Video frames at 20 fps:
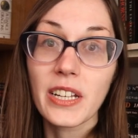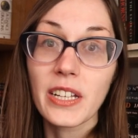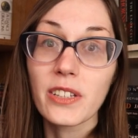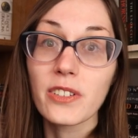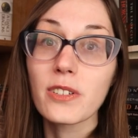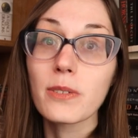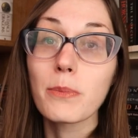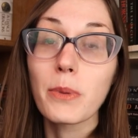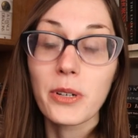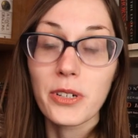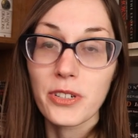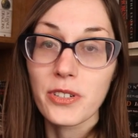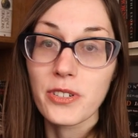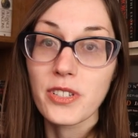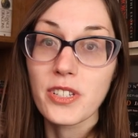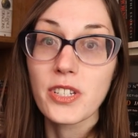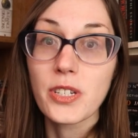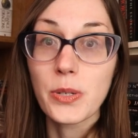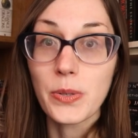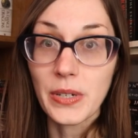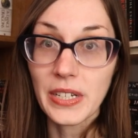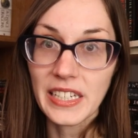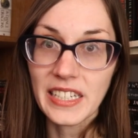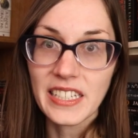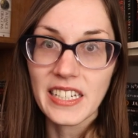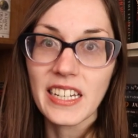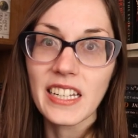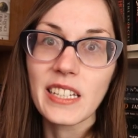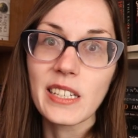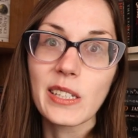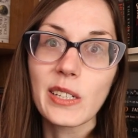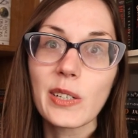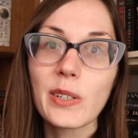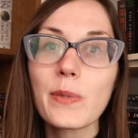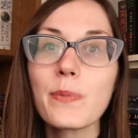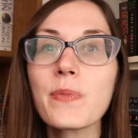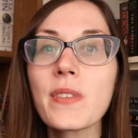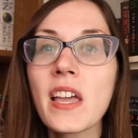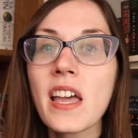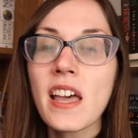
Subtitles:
killer murders to continue.